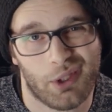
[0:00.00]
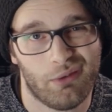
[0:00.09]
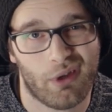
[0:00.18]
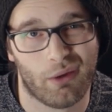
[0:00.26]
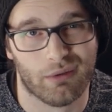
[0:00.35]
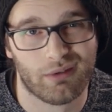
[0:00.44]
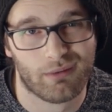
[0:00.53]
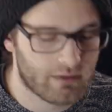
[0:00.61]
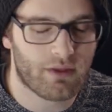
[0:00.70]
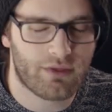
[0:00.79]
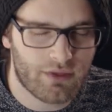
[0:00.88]
Who knows?
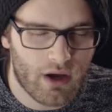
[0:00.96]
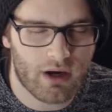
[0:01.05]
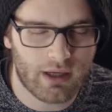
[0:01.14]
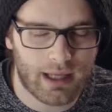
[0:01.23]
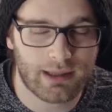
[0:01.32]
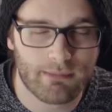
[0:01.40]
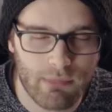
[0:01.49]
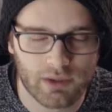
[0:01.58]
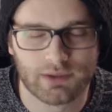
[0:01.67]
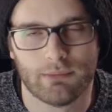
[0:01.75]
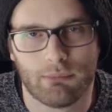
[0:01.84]
The third and the
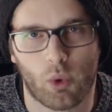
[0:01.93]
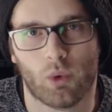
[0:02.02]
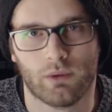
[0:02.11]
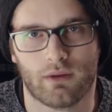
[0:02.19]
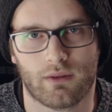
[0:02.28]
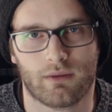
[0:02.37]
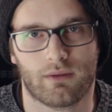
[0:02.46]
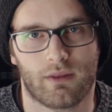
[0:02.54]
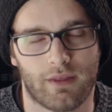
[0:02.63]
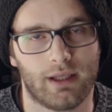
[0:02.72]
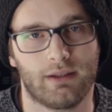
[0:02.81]
most important
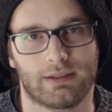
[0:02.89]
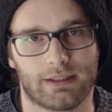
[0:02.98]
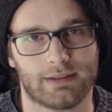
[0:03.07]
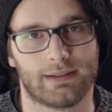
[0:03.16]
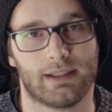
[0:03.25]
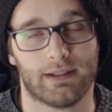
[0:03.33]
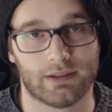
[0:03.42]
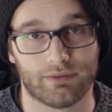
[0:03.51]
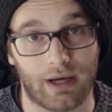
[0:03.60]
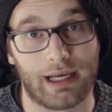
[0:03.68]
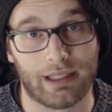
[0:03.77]
thing to consider is
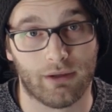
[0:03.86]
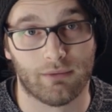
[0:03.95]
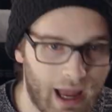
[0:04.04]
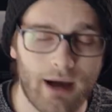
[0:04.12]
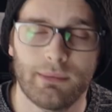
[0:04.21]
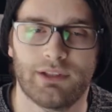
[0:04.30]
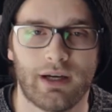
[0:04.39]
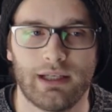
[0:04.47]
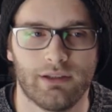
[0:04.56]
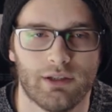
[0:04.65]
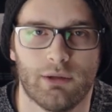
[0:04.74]
value. How much
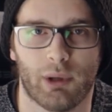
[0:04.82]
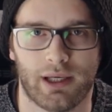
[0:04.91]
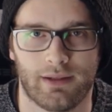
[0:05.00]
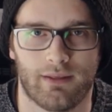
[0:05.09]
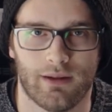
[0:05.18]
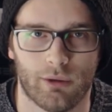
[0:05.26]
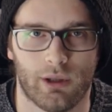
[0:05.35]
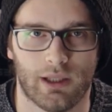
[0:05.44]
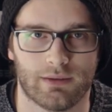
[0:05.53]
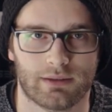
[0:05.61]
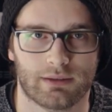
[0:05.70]
value do you bring the
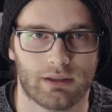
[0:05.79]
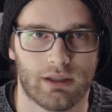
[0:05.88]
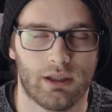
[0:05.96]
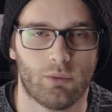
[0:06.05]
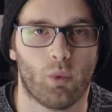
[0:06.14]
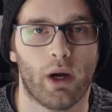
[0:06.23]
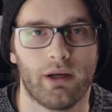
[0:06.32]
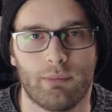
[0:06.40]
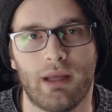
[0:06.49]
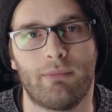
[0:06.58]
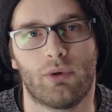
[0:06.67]
audience? Why do
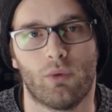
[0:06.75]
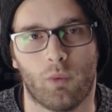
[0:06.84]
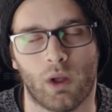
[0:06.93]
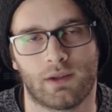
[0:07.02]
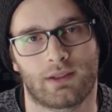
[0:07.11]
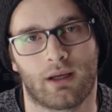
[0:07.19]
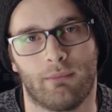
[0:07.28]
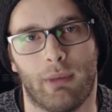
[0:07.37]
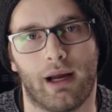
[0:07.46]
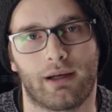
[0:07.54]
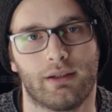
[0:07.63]
people want to come
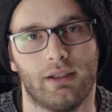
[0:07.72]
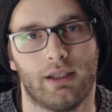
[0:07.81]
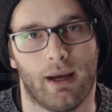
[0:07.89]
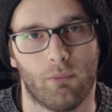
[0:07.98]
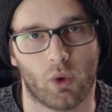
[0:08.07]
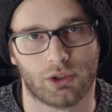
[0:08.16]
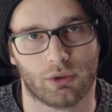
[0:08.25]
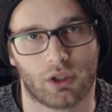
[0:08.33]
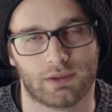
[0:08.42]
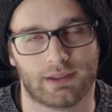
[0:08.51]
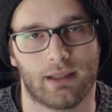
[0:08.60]
back? and watch your
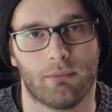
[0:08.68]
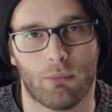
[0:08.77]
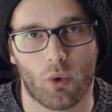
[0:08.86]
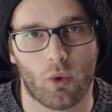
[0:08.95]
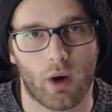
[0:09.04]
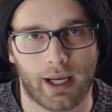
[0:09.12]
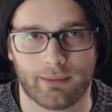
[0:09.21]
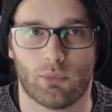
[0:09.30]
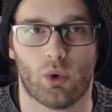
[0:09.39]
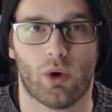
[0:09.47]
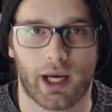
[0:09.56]
content more and
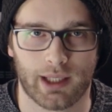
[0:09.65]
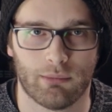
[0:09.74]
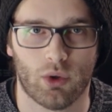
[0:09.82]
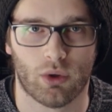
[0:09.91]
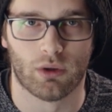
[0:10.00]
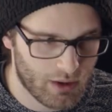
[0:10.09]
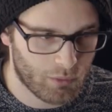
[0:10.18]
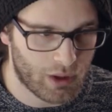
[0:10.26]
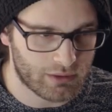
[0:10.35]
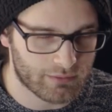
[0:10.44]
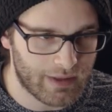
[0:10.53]
more and more?
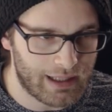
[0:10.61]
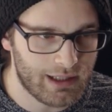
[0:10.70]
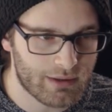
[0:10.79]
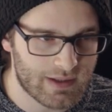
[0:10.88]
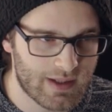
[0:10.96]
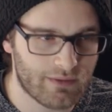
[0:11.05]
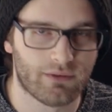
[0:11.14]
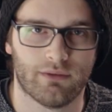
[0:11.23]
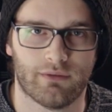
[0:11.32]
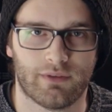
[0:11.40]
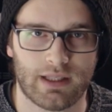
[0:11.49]
Well, value is
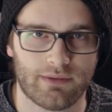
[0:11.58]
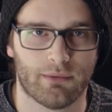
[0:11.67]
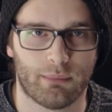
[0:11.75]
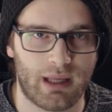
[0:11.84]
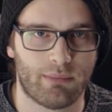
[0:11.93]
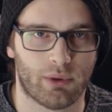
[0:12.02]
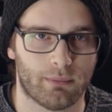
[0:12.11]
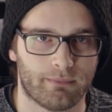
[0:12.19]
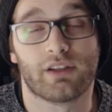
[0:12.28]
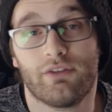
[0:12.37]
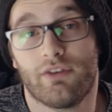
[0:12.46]
different for different people.
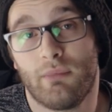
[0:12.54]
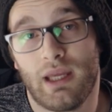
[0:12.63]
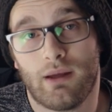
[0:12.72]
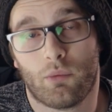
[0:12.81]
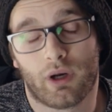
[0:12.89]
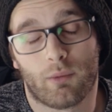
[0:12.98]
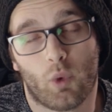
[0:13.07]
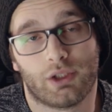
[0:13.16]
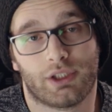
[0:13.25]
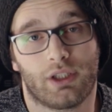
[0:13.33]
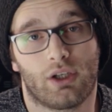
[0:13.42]
So for me, when I'm
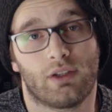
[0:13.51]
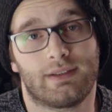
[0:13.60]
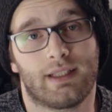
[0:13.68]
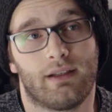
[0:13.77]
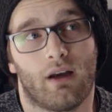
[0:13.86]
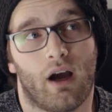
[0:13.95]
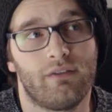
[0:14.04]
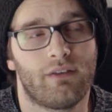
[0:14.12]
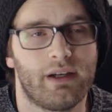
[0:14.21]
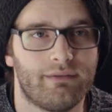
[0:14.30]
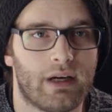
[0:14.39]
watching content, I
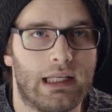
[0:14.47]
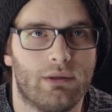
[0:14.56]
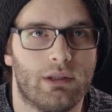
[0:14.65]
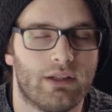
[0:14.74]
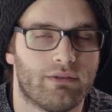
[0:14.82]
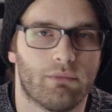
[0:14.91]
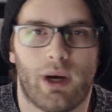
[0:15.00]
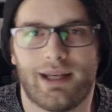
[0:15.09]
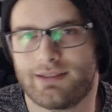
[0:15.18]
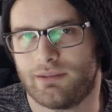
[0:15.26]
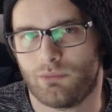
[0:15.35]
find value in different
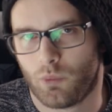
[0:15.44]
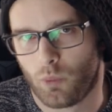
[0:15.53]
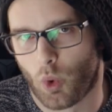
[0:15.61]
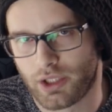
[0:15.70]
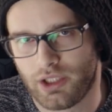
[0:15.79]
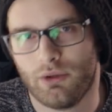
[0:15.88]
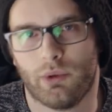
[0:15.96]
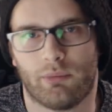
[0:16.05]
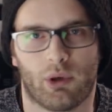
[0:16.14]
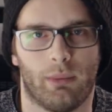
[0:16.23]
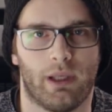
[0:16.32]
ways than what you
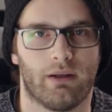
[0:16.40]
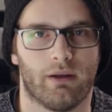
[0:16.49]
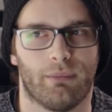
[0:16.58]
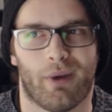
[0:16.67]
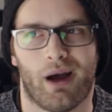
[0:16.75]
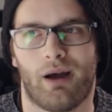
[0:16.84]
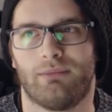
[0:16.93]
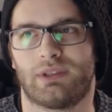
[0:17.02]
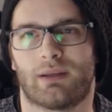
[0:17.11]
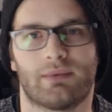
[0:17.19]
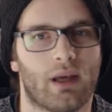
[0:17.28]
would probably do.
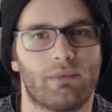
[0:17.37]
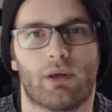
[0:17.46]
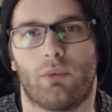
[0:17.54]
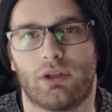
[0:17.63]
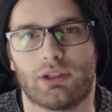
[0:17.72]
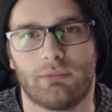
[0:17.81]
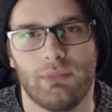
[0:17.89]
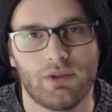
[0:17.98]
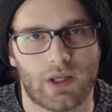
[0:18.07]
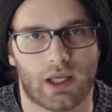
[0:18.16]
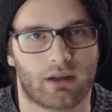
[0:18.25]
Um, sometimes I watch
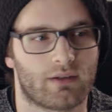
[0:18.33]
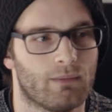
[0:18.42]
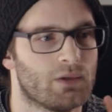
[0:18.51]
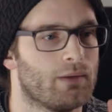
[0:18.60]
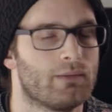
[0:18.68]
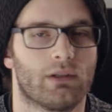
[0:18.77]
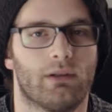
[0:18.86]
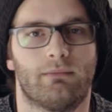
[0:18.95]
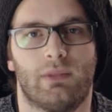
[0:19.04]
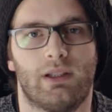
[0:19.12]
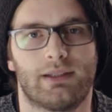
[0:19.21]
music, sometimes
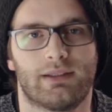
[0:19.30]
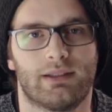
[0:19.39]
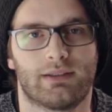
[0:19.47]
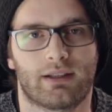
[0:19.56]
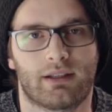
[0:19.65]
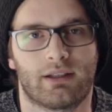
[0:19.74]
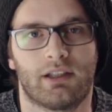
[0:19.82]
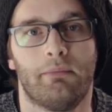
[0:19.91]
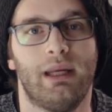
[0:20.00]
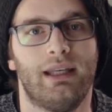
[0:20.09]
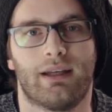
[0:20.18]
I'm listening to
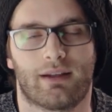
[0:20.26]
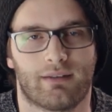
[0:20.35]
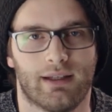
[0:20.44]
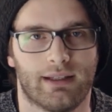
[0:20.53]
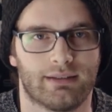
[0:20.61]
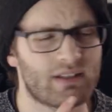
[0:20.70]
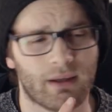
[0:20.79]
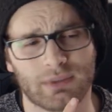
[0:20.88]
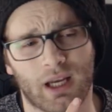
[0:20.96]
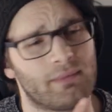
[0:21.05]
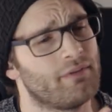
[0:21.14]
comedic things,
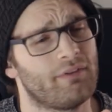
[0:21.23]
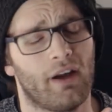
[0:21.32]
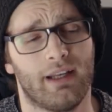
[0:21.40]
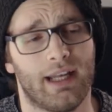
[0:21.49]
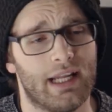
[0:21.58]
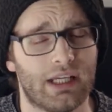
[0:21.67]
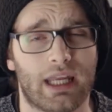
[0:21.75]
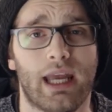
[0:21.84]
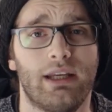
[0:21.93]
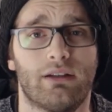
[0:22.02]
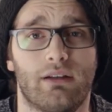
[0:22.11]
sometimes I'm finding
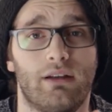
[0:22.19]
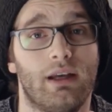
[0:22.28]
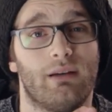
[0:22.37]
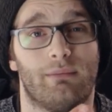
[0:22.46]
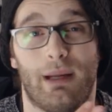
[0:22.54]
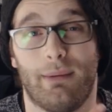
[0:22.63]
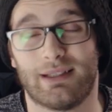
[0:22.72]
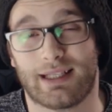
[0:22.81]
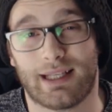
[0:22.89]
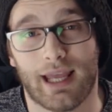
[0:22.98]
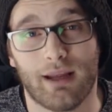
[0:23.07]
education, maybe
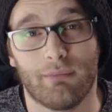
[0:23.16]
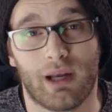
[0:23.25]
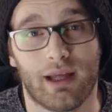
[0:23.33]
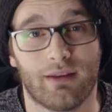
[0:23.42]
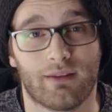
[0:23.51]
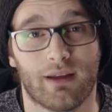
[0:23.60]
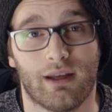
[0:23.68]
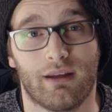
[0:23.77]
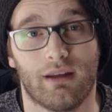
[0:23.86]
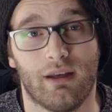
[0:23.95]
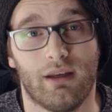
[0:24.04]
it's a gameplay
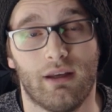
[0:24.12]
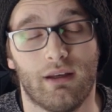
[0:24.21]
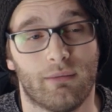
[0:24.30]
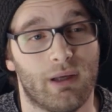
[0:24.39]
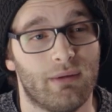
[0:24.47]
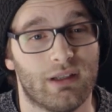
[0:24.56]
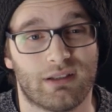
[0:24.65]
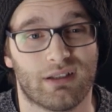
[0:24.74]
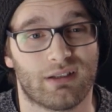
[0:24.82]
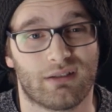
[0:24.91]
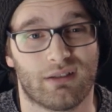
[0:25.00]
thing, maybe it's
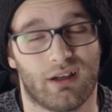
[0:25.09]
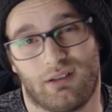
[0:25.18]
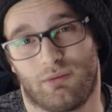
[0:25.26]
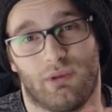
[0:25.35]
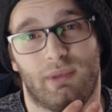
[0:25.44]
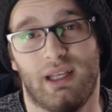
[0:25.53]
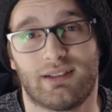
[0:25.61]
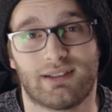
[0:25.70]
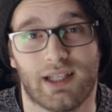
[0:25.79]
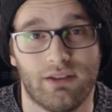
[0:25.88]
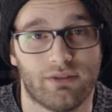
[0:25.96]
just I just want to be
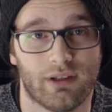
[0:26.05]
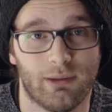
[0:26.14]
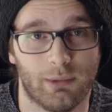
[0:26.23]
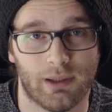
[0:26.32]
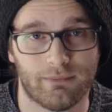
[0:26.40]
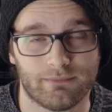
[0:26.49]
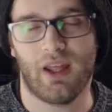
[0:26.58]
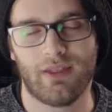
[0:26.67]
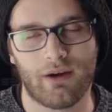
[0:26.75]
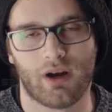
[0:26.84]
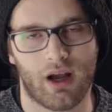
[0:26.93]
entertained for a little bit.
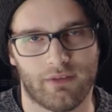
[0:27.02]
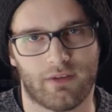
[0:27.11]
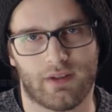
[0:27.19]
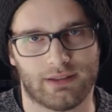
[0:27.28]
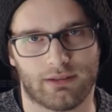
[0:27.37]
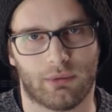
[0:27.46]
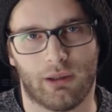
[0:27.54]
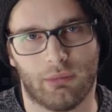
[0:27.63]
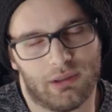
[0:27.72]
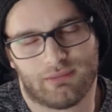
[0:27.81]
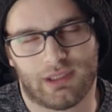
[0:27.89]
There are other things as well,
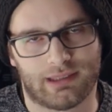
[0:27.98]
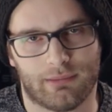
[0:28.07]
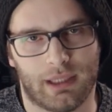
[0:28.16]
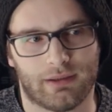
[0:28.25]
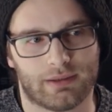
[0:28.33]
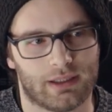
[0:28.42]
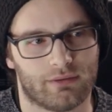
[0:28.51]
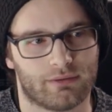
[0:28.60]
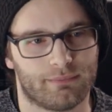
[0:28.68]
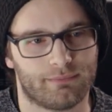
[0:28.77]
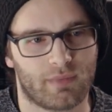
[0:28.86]
but that's the main stuff.
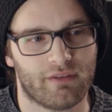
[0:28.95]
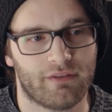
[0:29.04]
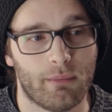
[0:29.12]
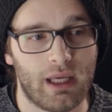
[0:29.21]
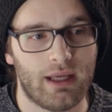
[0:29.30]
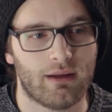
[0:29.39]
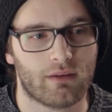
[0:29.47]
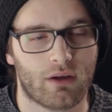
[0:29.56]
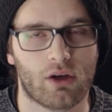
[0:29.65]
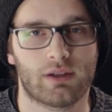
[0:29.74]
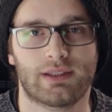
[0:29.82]
For me,
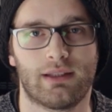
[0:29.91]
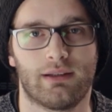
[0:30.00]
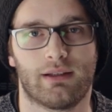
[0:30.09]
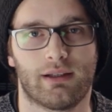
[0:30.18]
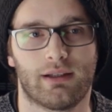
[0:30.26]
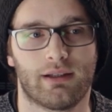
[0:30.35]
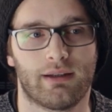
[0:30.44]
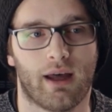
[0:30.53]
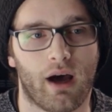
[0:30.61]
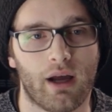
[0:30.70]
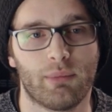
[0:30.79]
the content
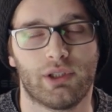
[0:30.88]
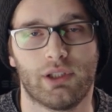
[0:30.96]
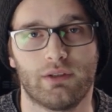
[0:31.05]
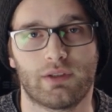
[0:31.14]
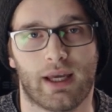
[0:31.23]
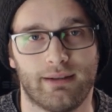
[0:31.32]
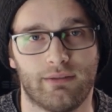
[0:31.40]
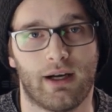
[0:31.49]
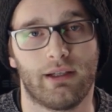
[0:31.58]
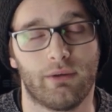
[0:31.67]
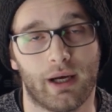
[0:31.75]
that I produced and the
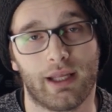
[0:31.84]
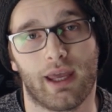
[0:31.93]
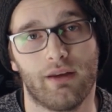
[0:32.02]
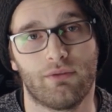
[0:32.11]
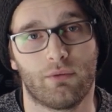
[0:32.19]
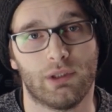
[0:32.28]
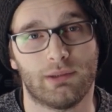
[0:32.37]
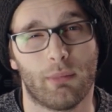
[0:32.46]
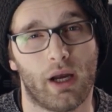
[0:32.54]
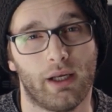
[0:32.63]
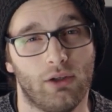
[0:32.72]
value I gave was
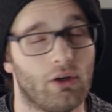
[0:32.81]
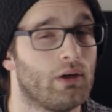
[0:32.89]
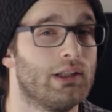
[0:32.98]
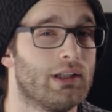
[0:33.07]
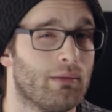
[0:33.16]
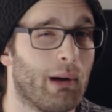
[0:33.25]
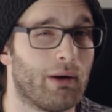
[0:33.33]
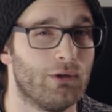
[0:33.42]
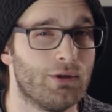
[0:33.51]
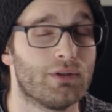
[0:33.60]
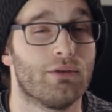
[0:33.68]
my knowledge
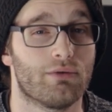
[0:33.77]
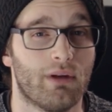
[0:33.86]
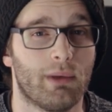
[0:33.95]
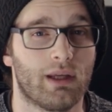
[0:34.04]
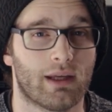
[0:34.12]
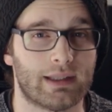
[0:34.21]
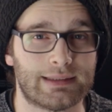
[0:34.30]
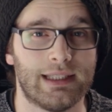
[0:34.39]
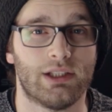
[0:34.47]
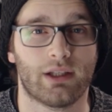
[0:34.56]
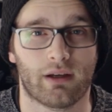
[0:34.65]
about lucid dreaming and
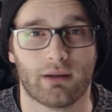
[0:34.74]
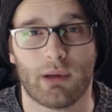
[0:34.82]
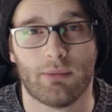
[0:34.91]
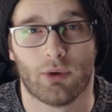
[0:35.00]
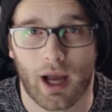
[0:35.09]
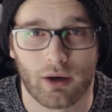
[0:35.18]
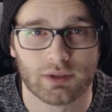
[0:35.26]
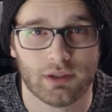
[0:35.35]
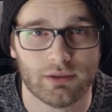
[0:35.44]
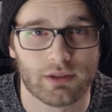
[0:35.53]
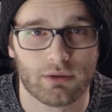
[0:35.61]
teaching other people how
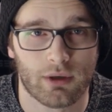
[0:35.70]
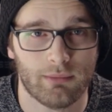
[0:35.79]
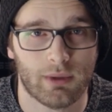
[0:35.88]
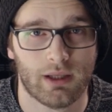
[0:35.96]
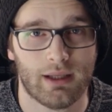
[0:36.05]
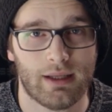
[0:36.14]
to lucid dream.